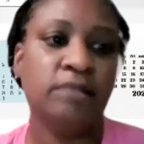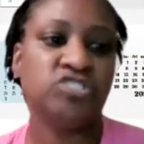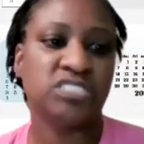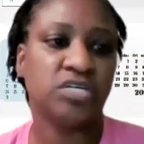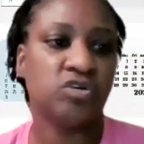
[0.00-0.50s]

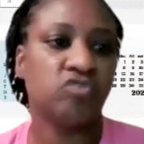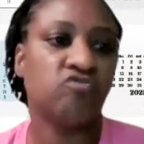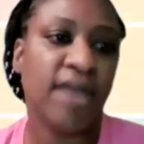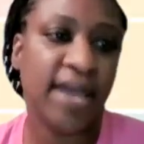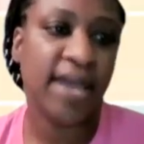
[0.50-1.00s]
and I'm just
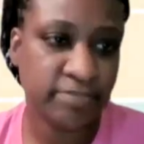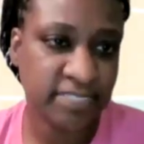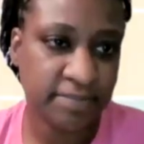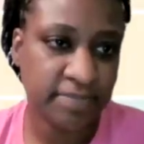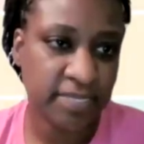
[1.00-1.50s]
gonna grab
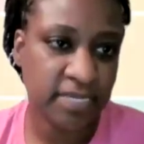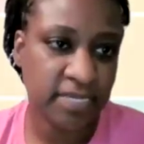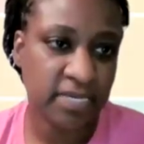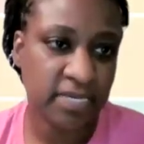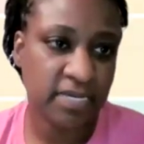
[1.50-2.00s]

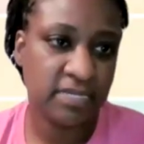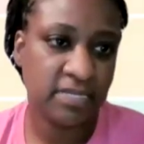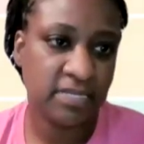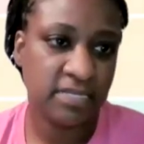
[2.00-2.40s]
something.